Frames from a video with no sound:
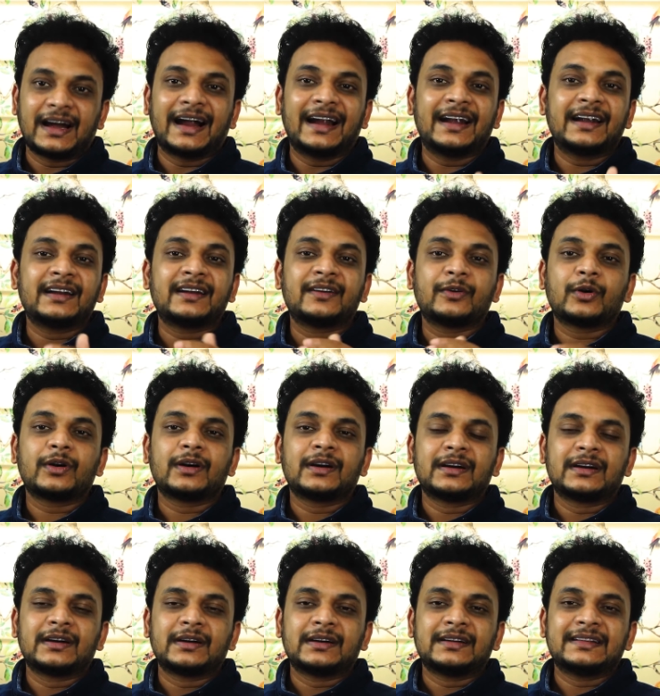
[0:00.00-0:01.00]
and
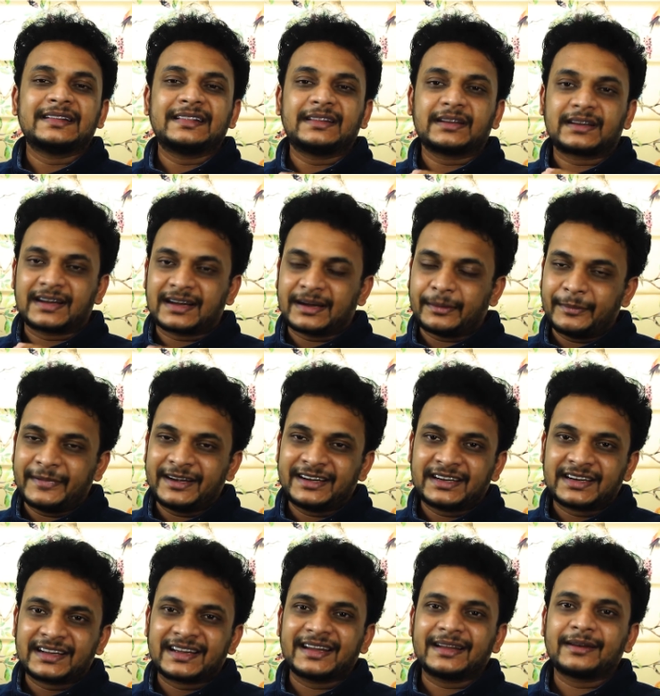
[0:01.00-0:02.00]
the
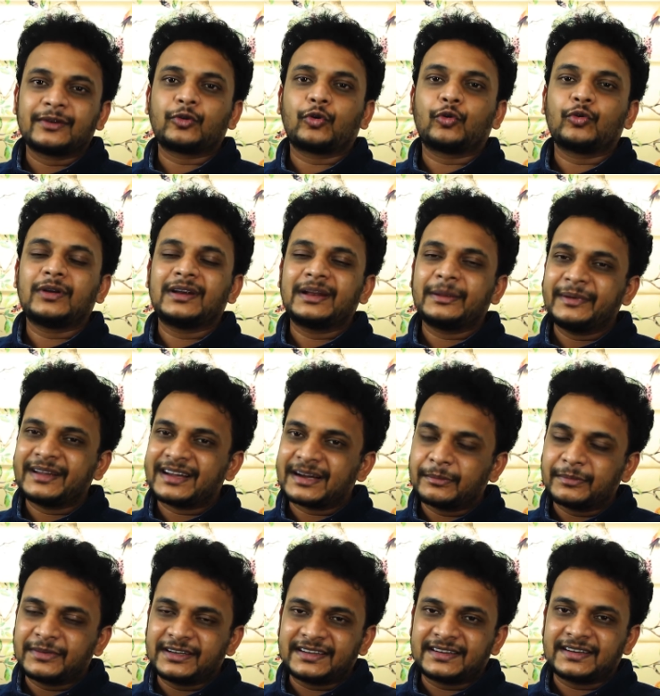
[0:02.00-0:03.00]
comment can only be
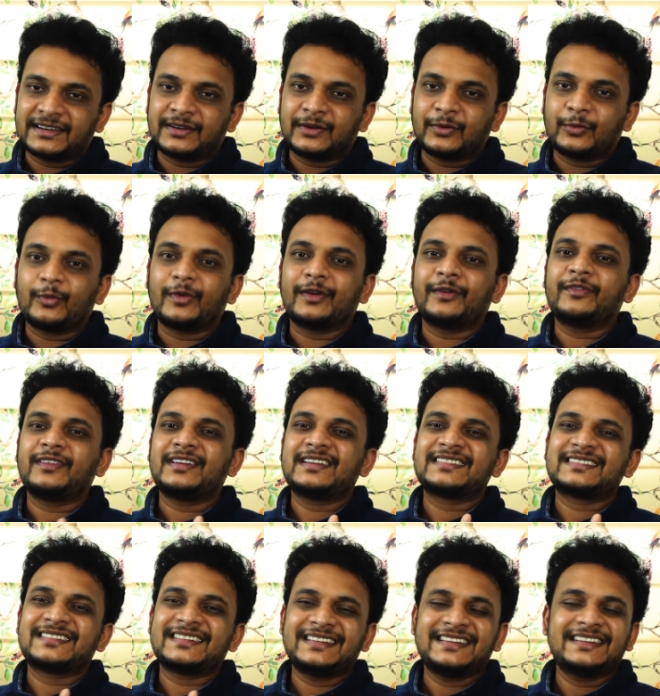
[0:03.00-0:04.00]
completed when we
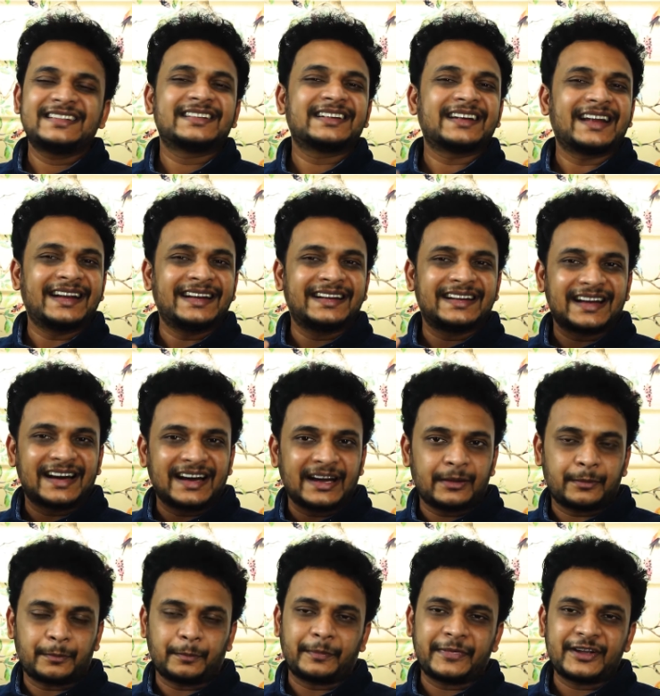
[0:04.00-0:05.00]
see the
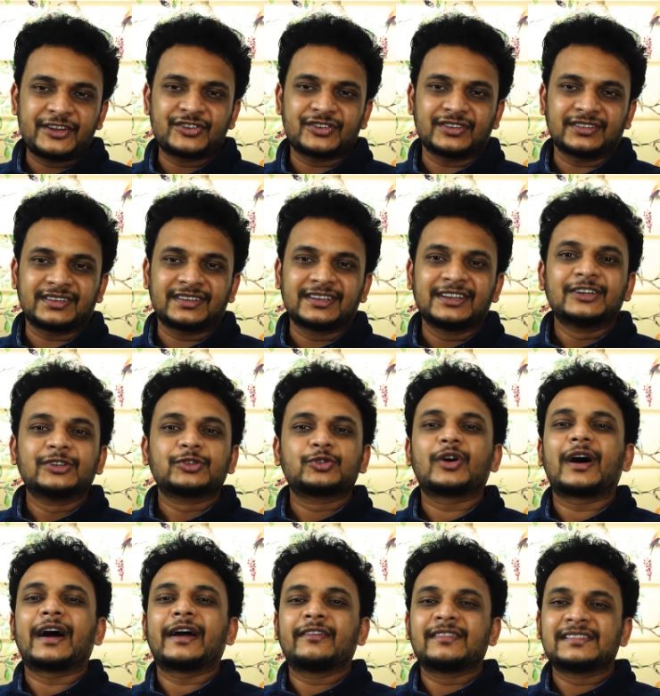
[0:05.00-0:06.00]
entire picture,
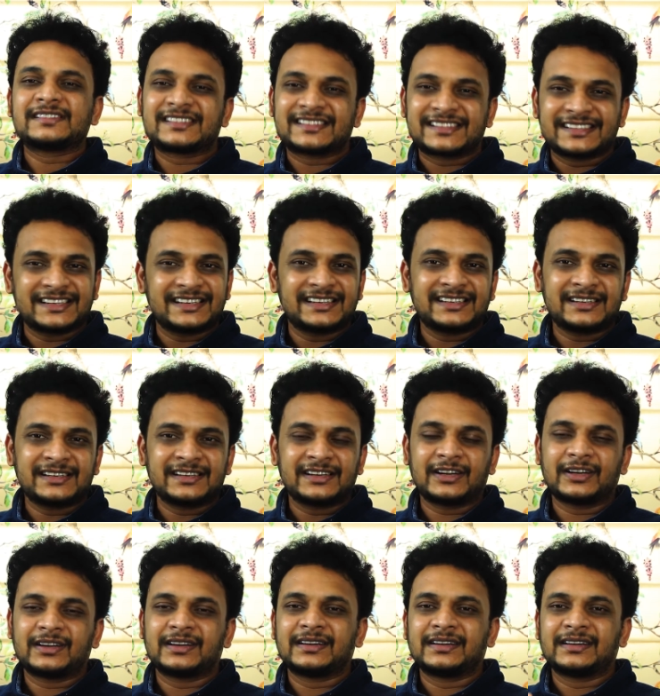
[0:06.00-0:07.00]
so I will still
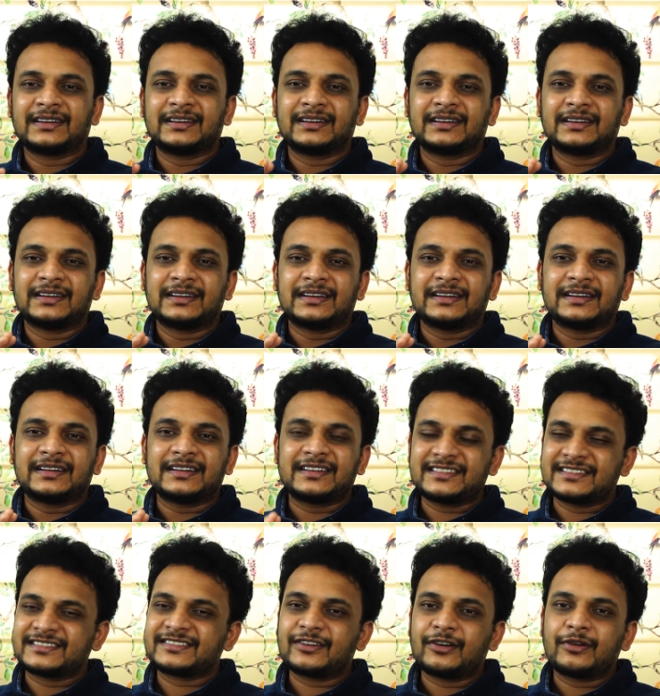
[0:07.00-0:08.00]

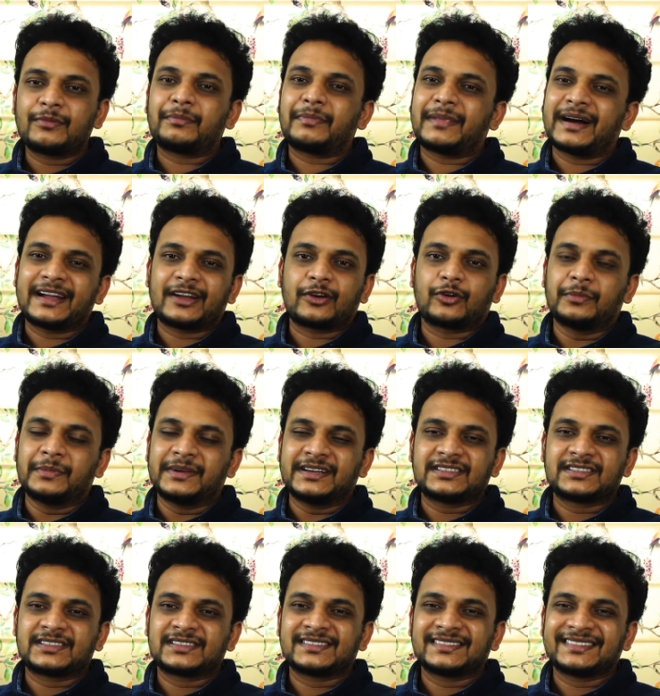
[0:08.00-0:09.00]
reserve my
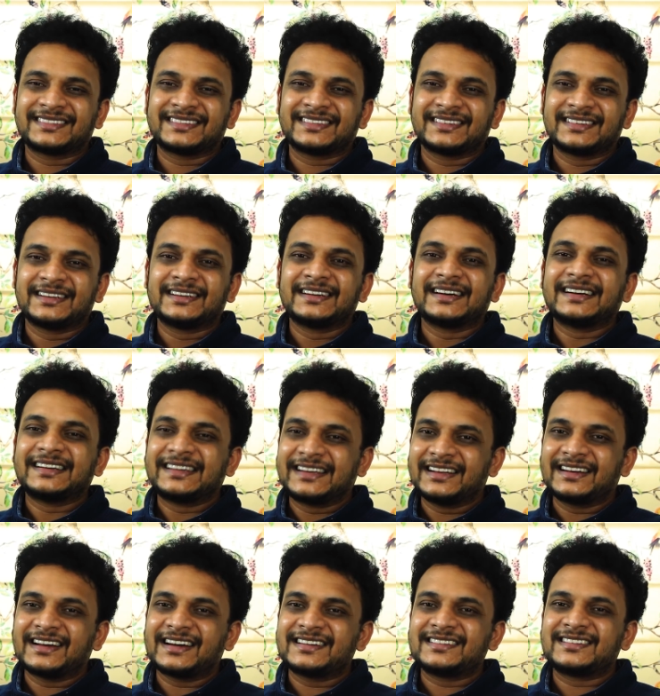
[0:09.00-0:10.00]
comments
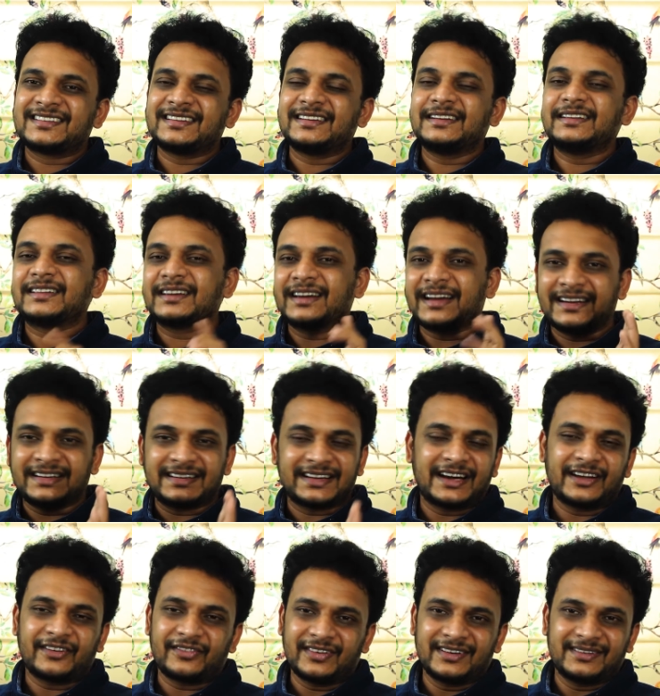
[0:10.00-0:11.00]
till I see the
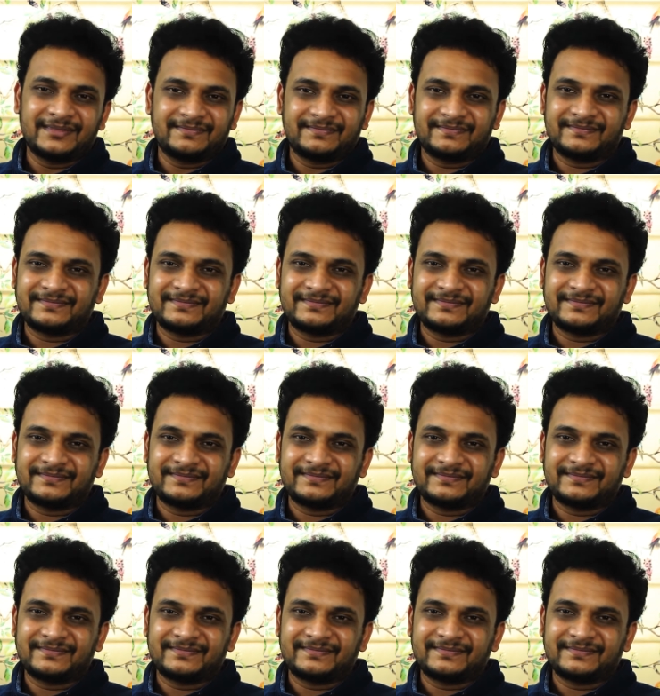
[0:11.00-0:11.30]
entire film.